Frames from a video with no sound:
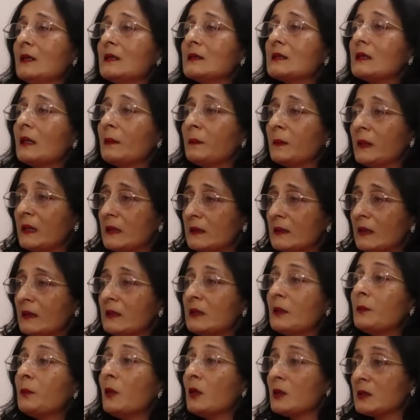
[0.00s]

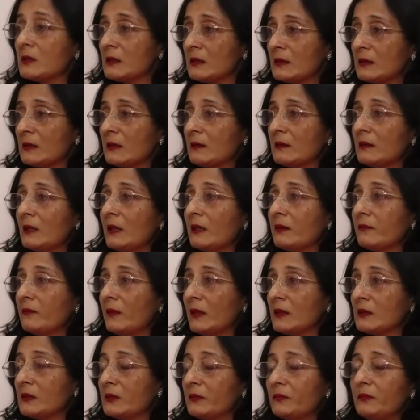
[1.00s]
submitted, deposited the
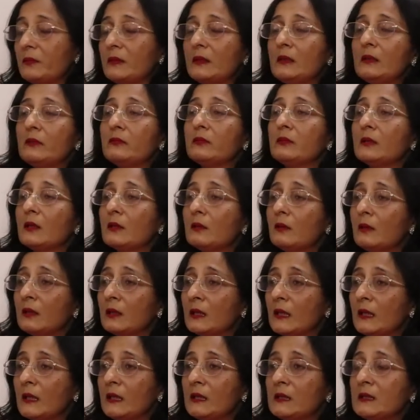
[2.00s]
advance fee to the
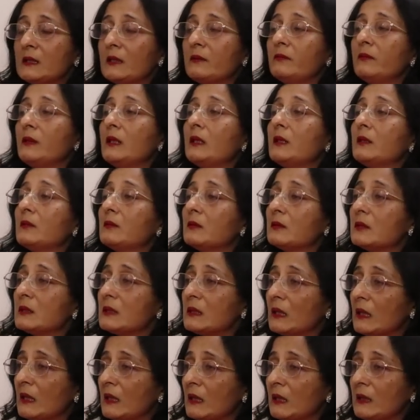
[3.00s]
college and we cannot
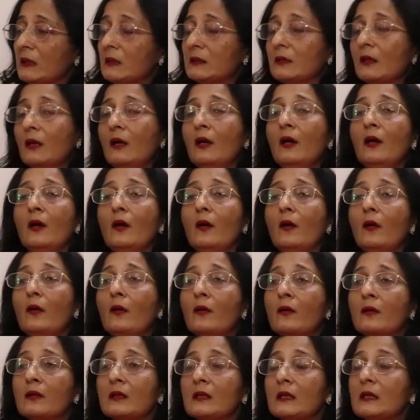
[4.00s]
change.
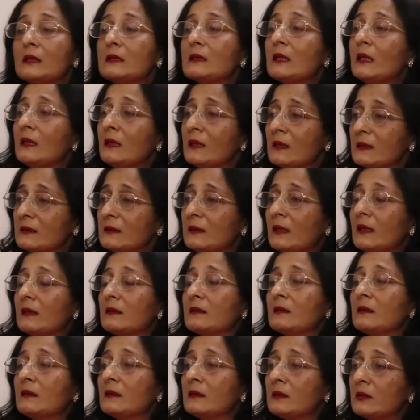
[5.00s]
Or they tell us
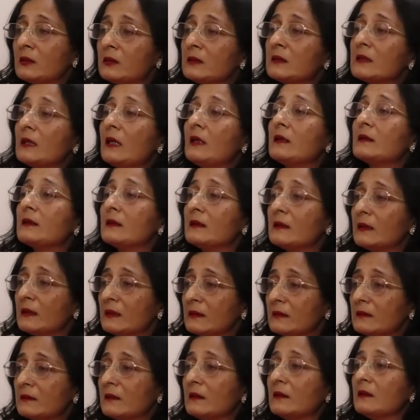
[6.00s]
that the consultant
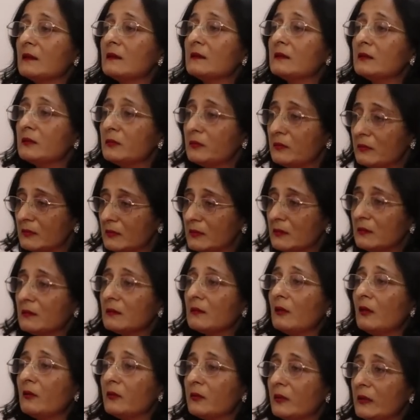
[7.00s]
has
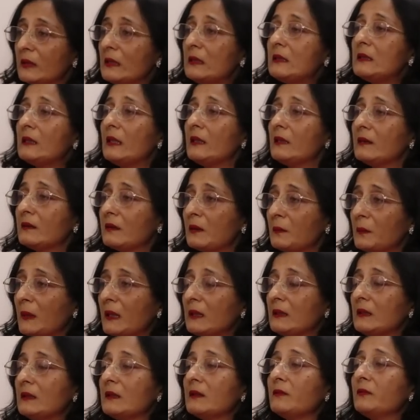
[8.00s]
already taken the
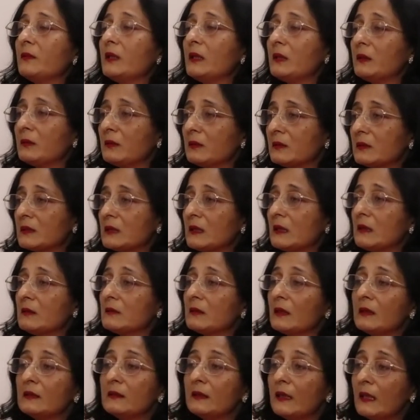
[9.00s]
money and we cannot
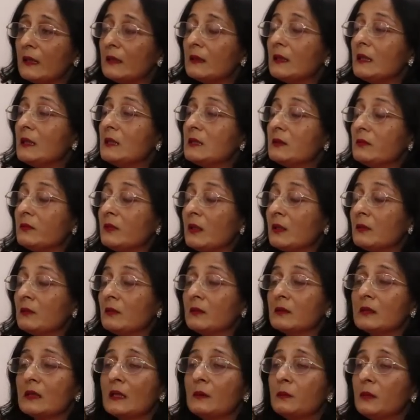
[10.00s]
change. In that case, we are
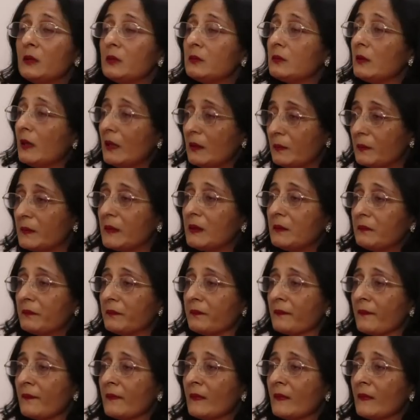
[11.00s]
not able to help them.